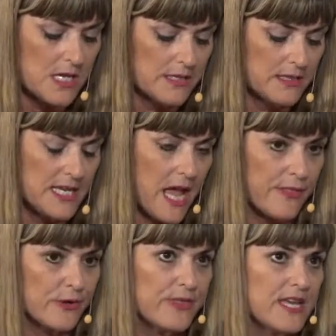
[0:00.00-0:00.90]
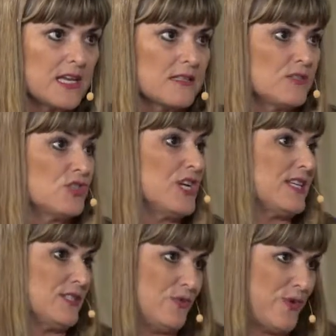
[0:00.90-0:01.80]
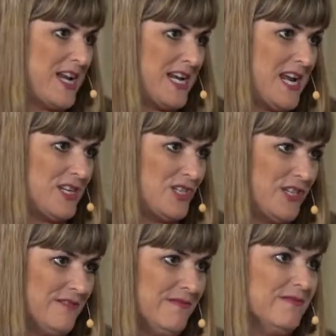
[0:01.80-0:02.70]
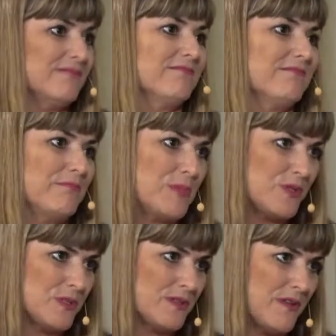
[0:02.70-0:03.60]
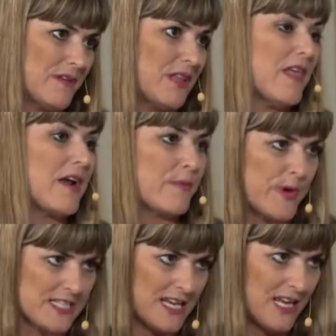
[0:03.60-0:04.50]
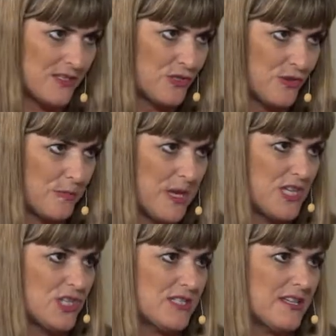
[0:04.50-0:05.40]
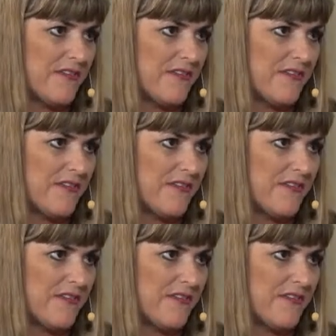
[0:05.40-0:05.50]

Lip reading: the other thing is chest radiation. A lot of breast cancer patients have